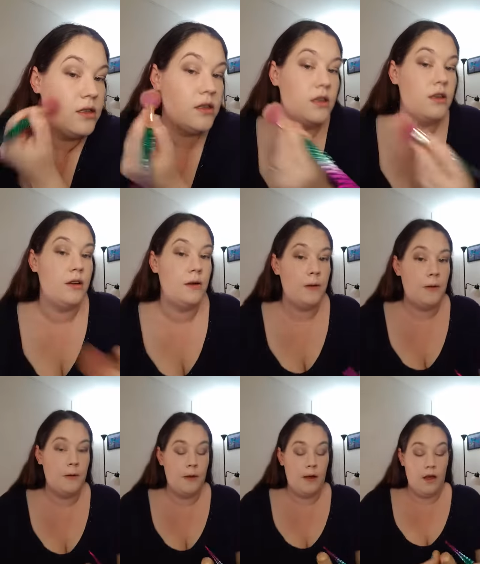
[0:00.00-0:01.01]

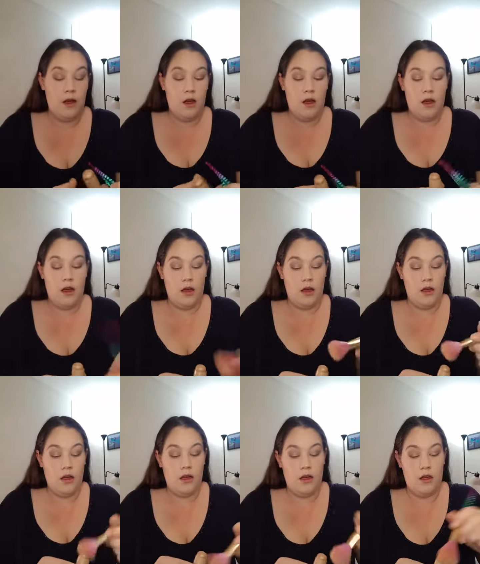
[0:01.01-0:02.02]

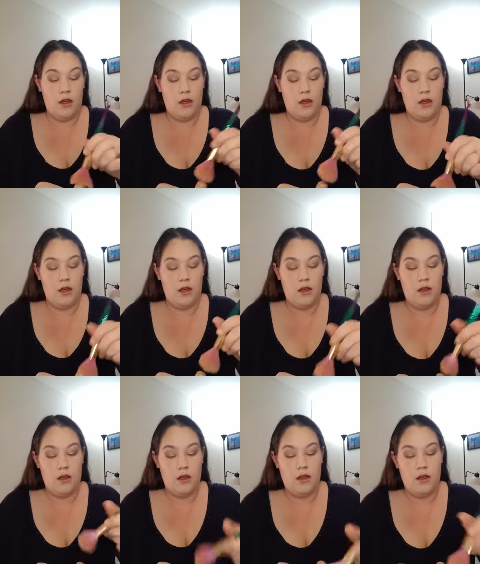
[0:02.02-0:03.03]

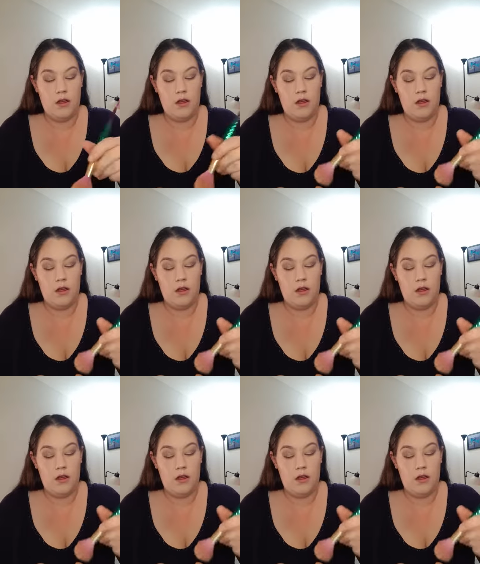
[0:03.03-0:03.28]
Nothing is said.